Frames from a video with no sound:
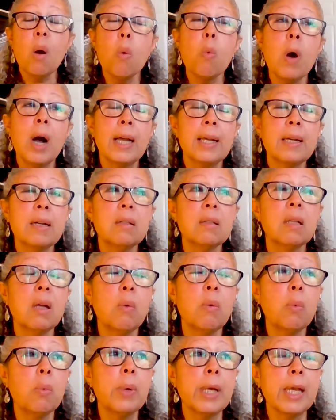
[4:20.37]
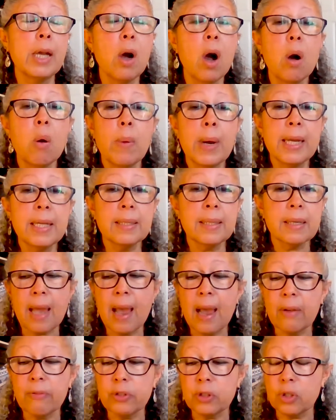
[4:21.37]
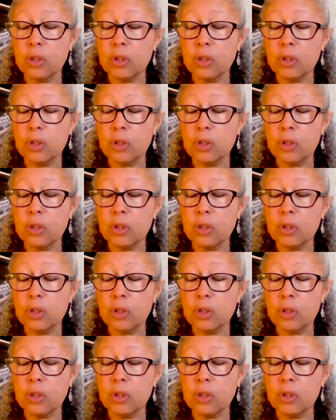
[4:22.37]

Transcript: While we always have